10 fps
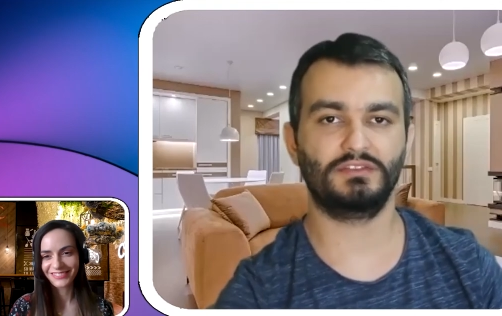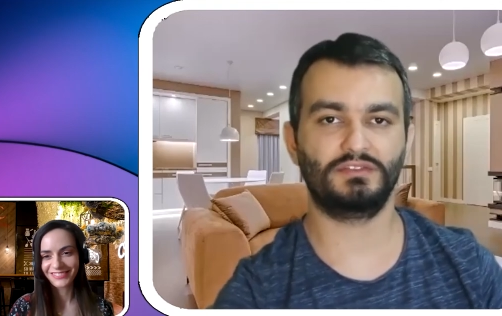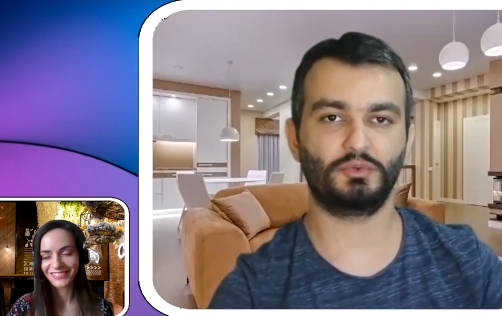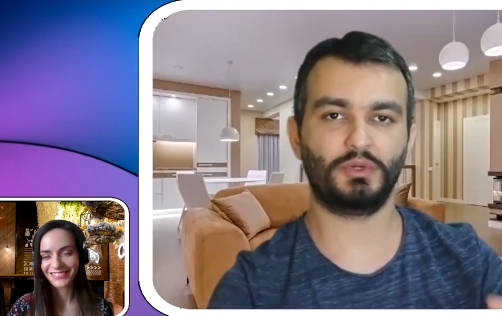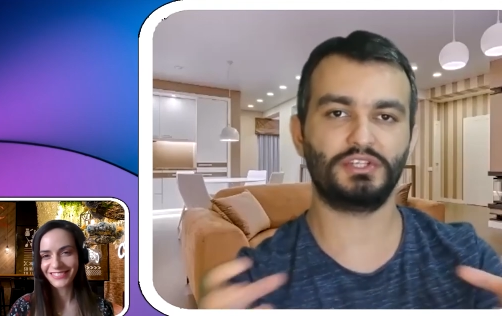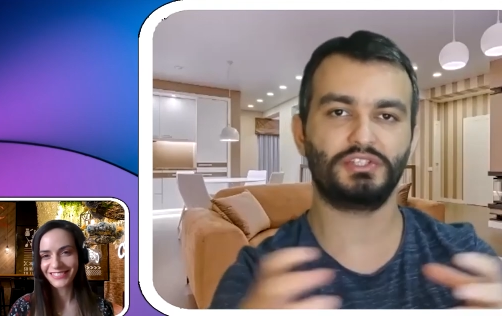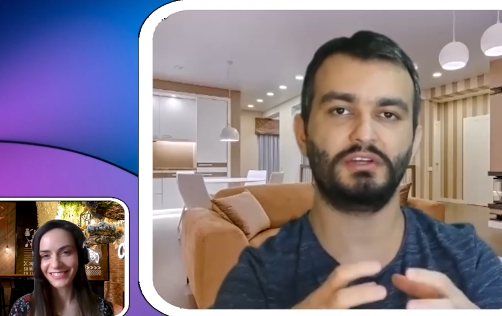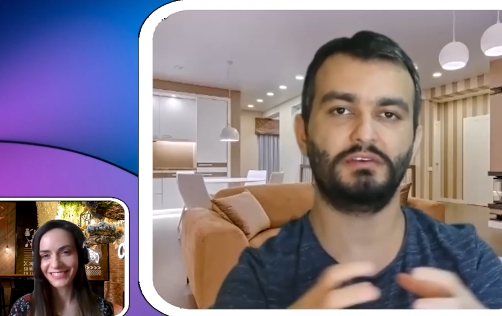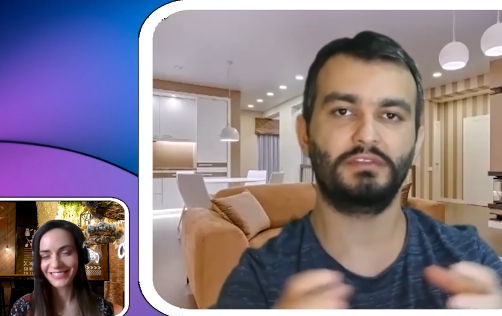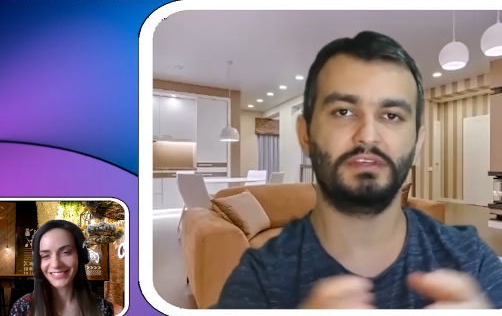Speaker 1: the
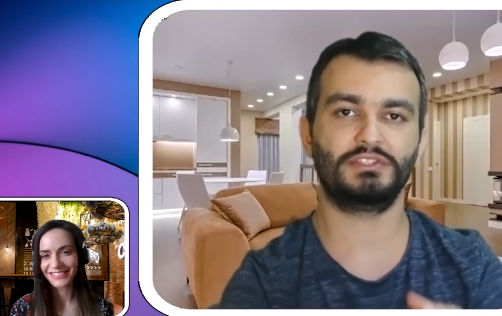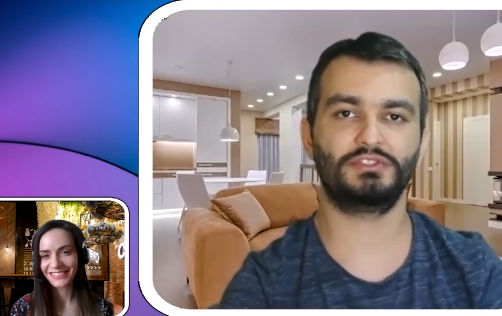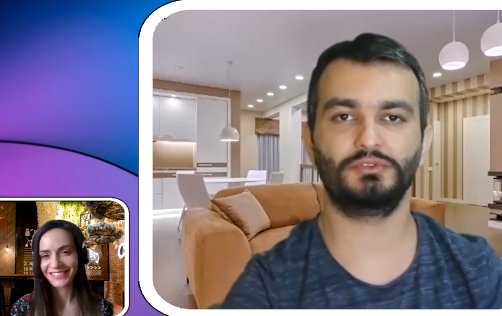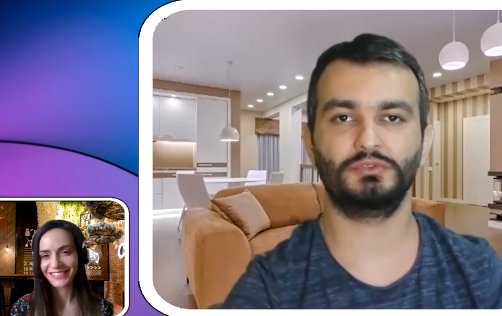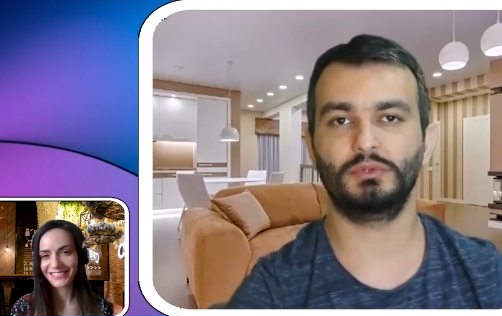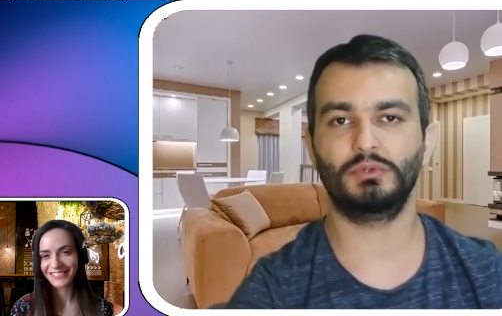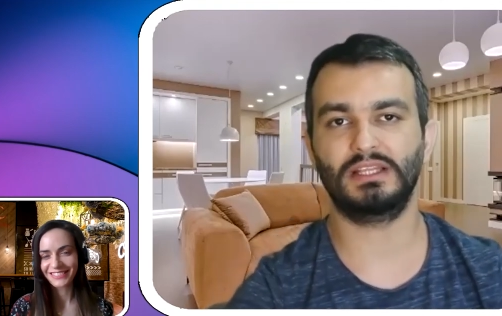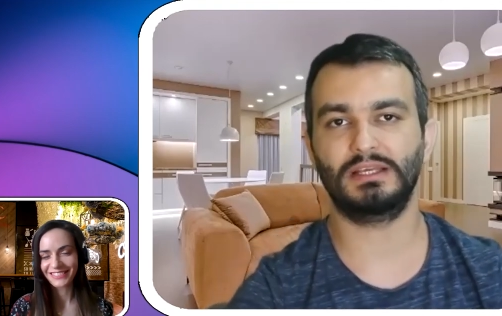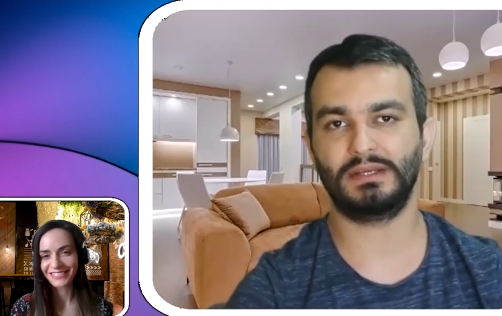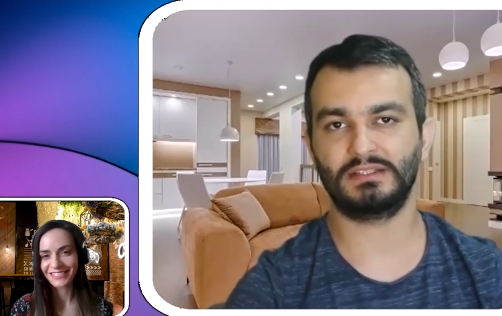integration of these
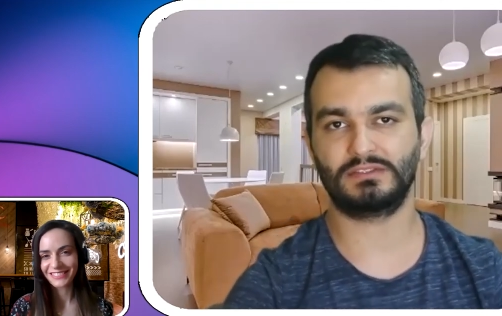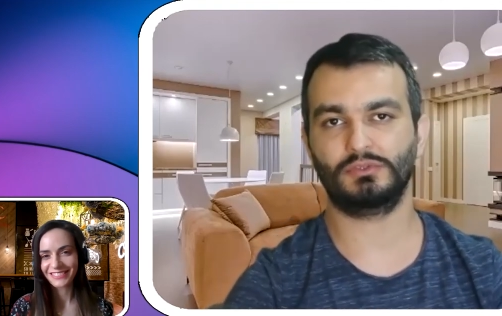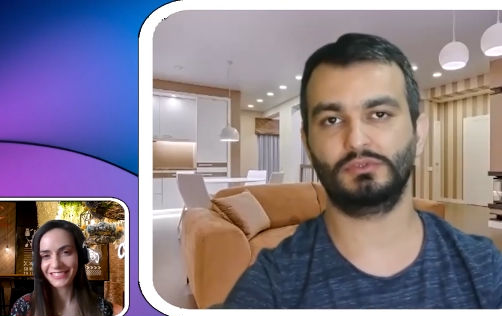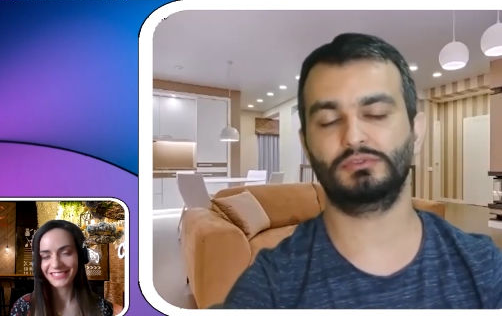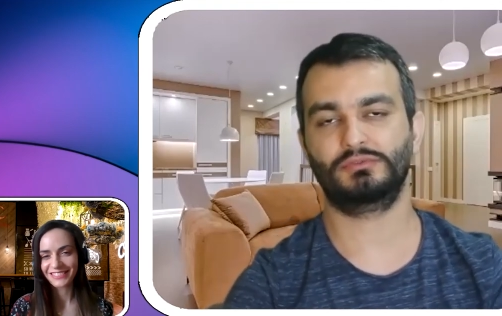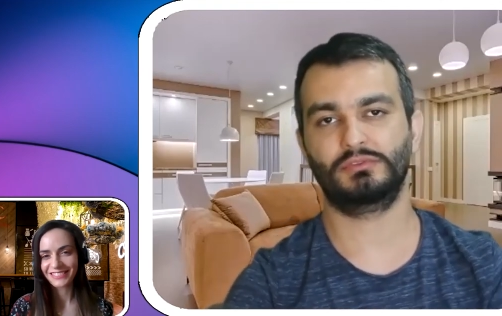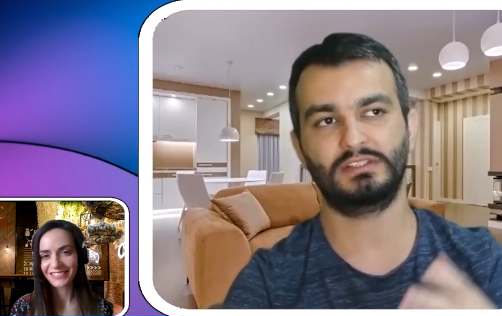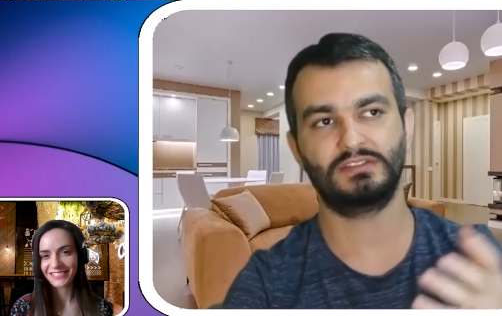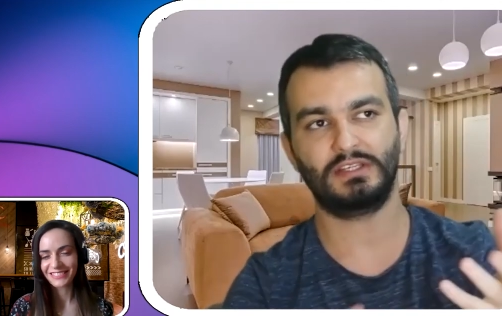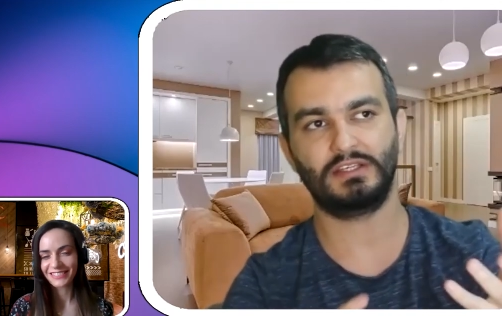two elements
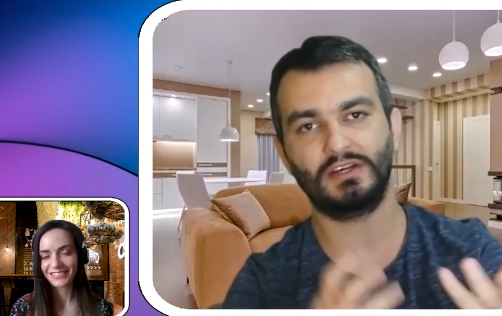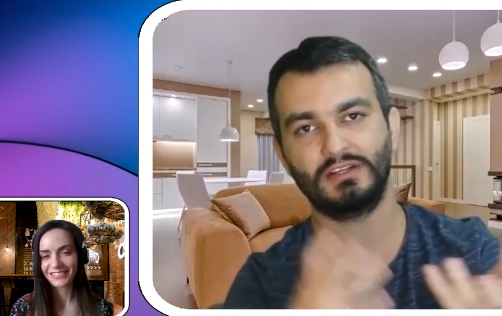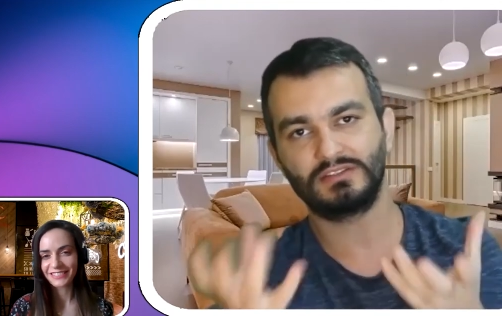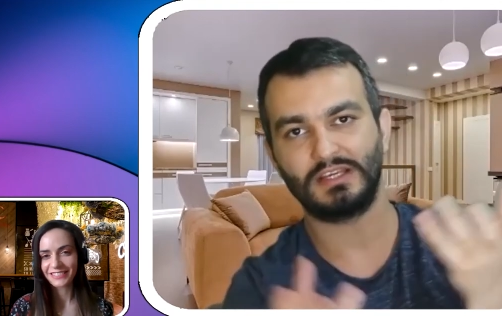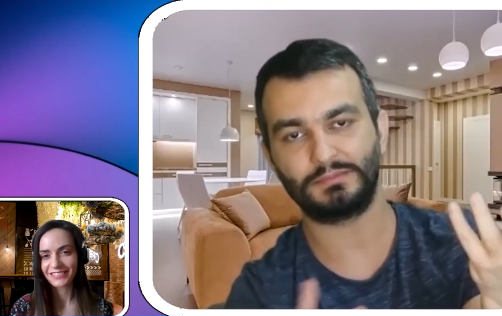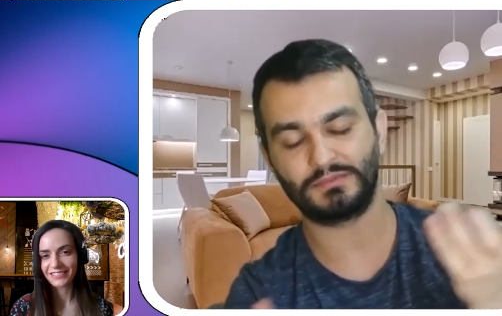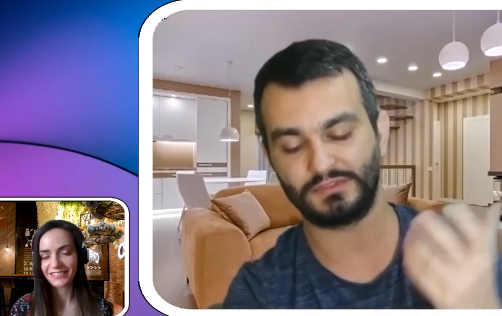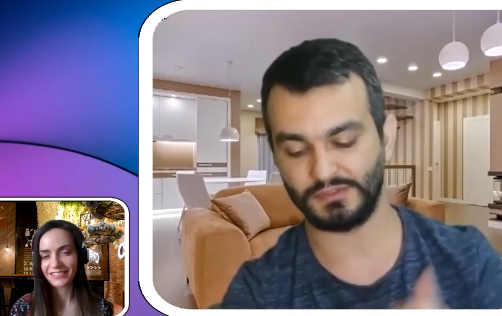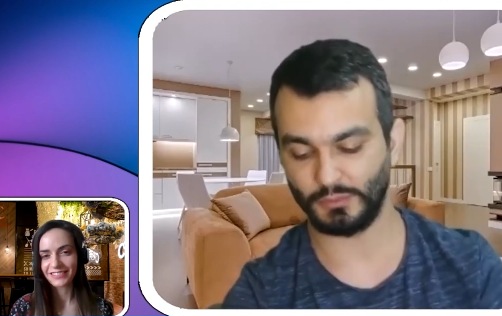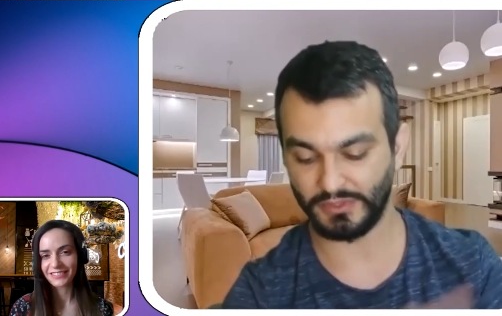or let's say
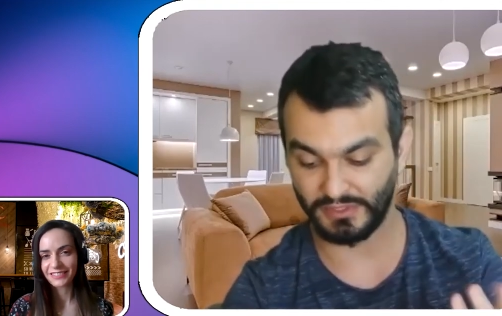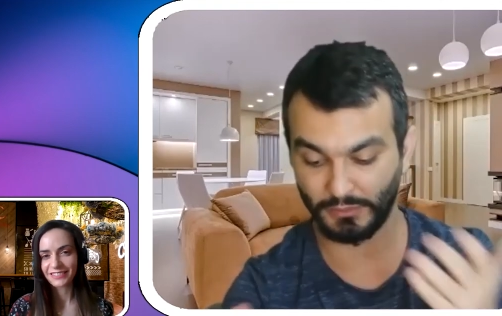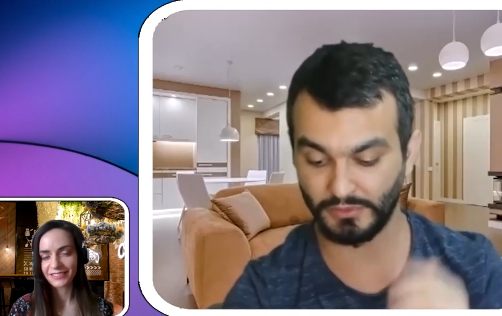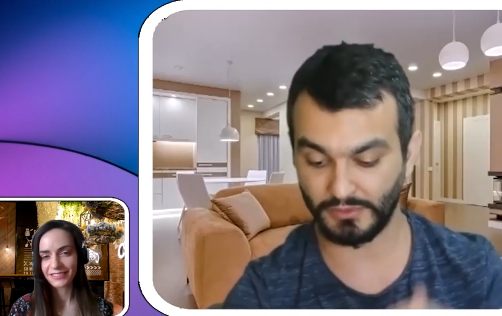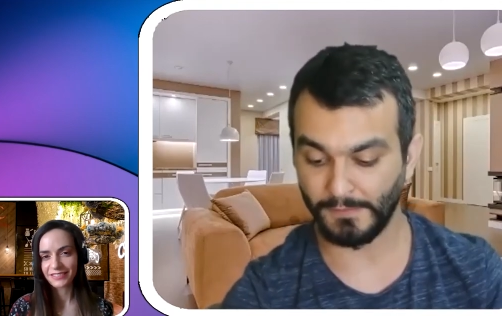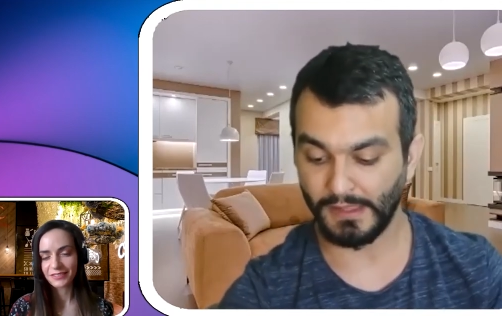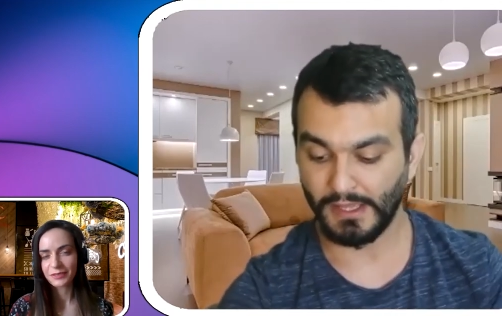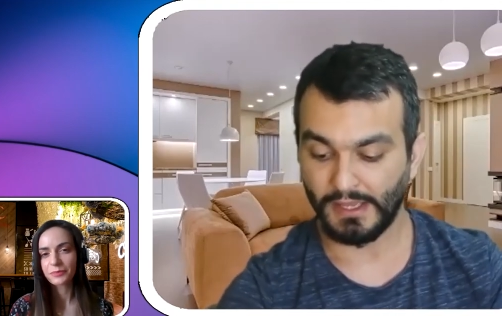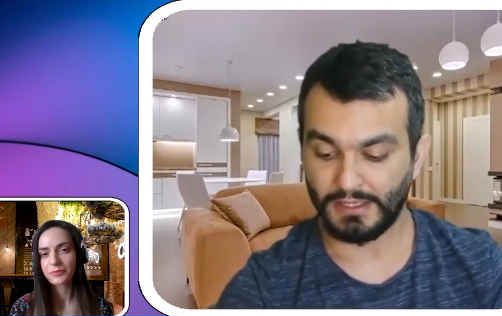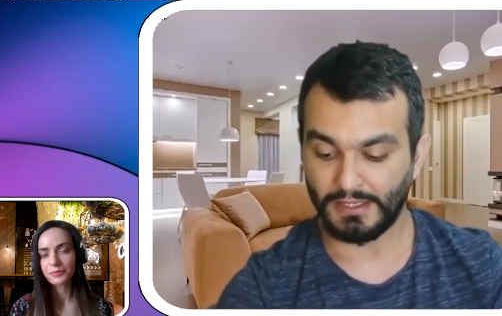concepts whatever